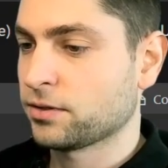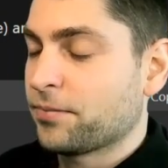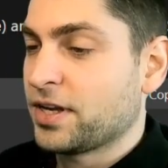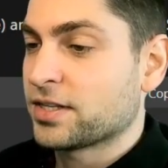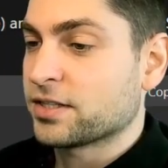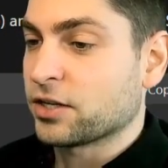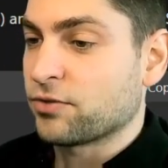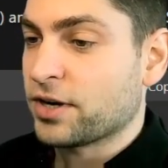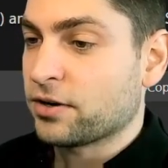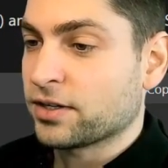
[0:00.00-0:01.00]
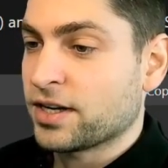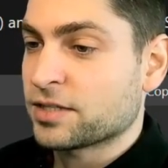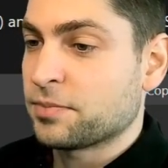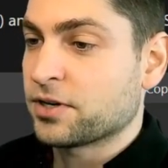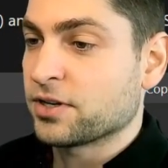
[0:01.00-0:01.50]
And it's not recognized
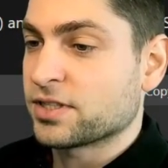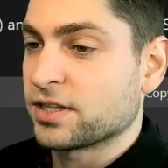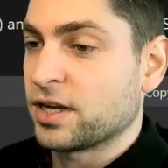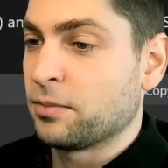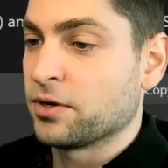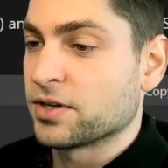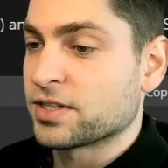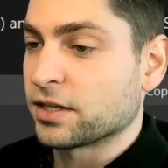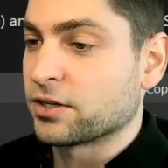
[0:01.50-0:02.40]
because the W S L